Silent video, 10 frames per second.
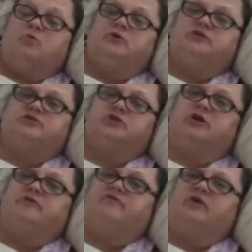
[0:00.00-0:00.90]
We should
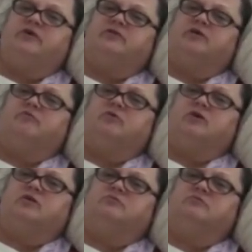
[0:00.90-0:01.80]
try and find that
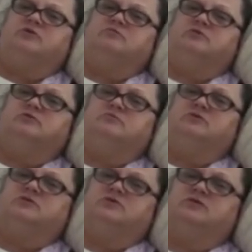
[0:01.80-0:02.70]
one. What one
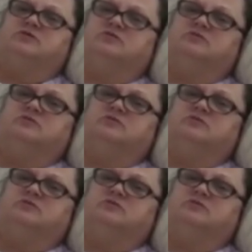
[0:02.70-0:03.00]
was it?